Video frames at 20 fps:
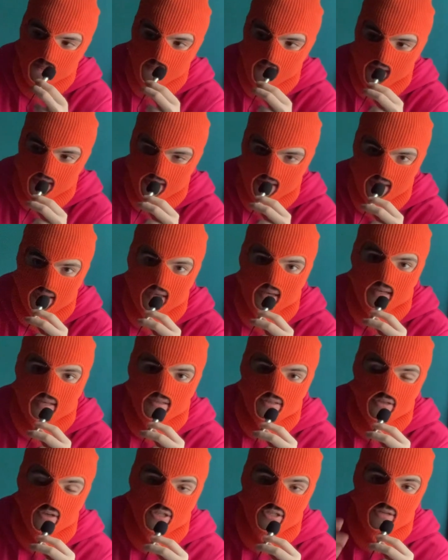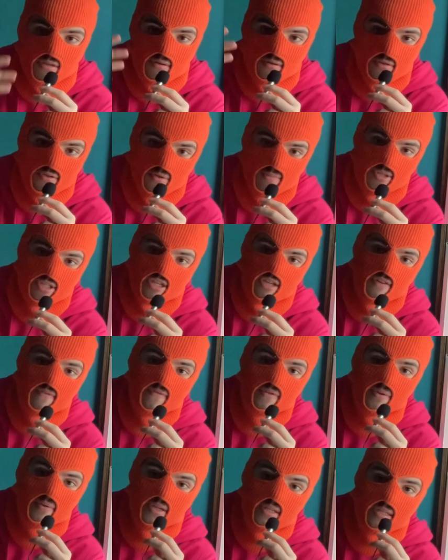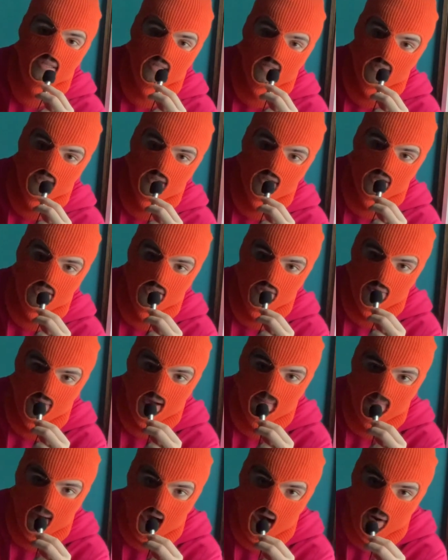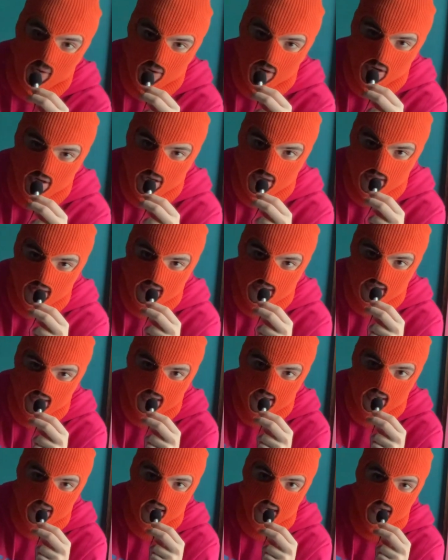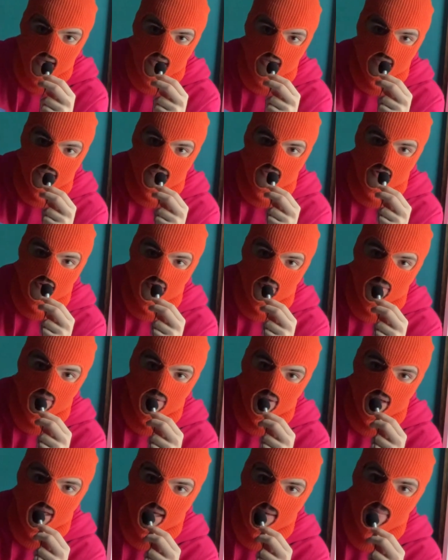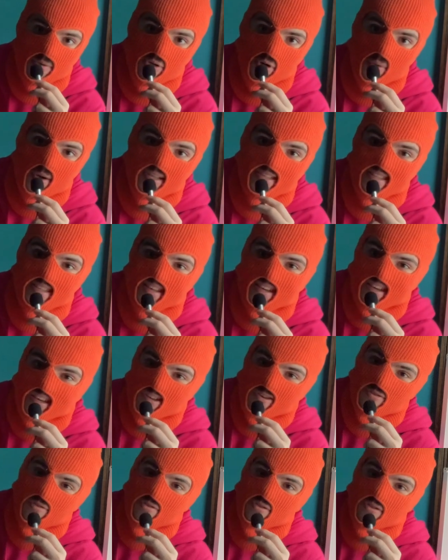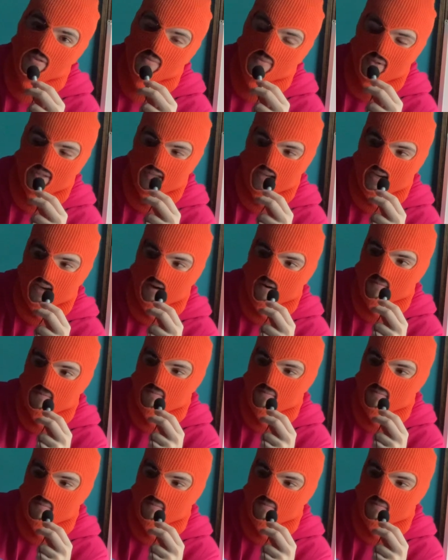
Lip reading: he has so much influence and such great power in the city. So him going to the hills was a